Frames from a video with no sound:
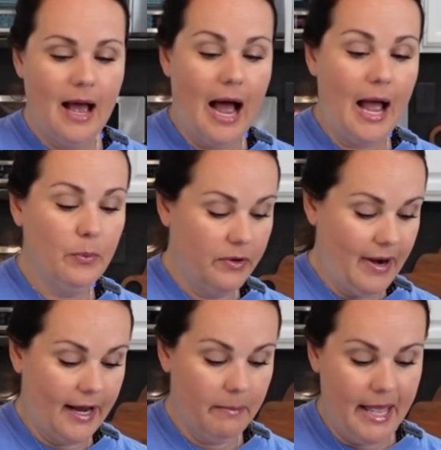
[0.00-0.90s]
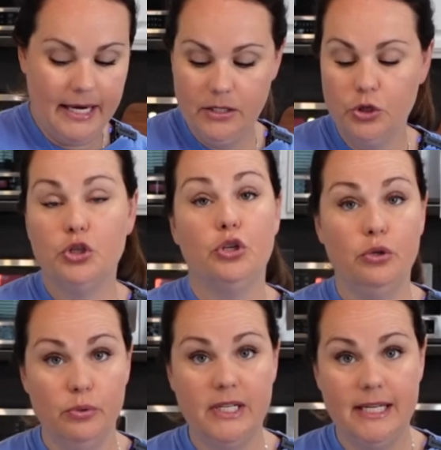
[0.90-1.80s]
I would recommend
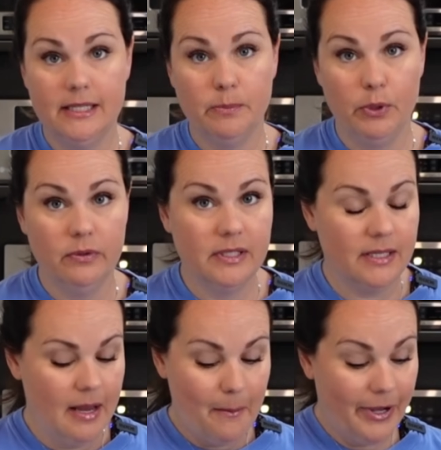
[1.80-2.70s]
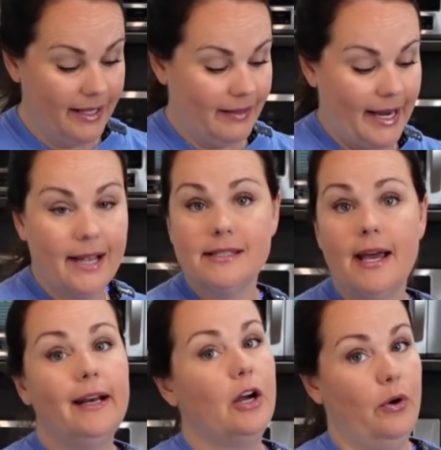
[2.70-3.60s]
2 teaspoons, but like I
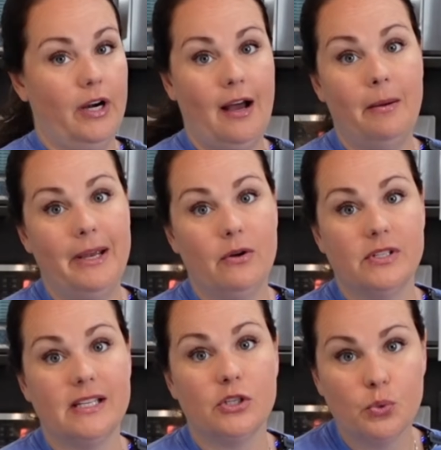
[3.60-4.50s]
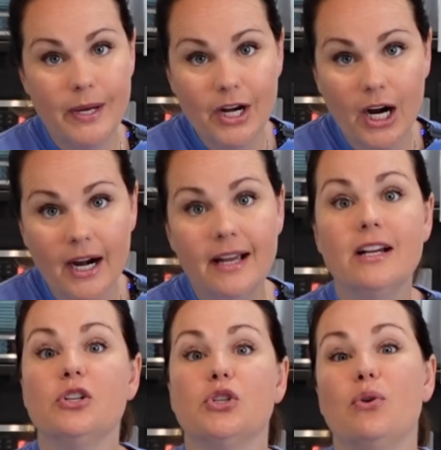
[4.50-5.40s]
said, coconut aminos is sweeter,
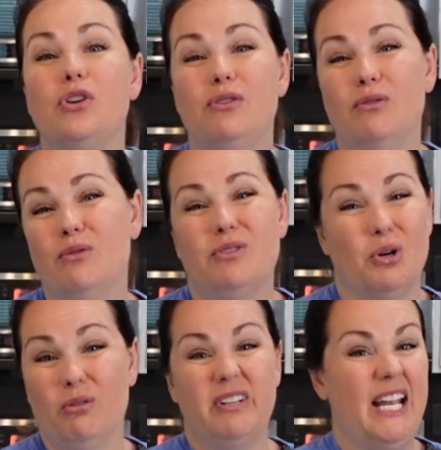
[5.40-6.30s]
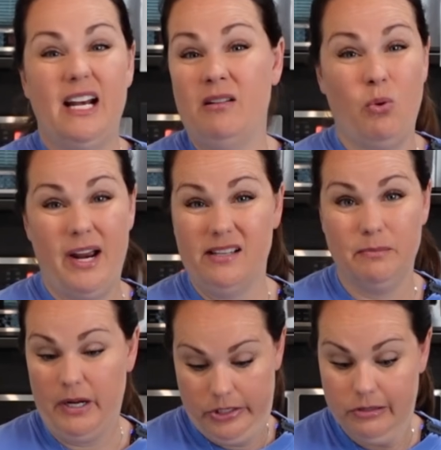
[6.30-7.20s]
so you don't need quite as
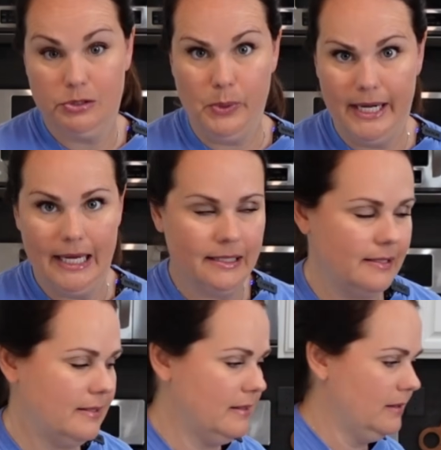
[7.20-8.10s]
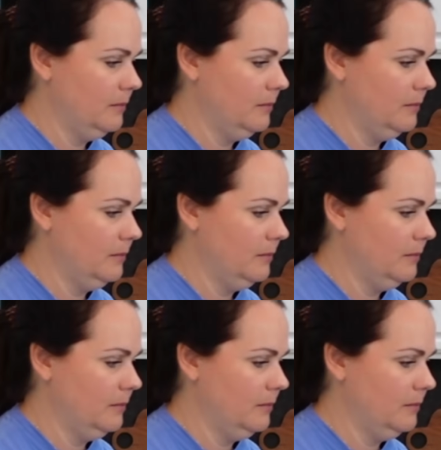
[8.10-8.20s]
much sweetness.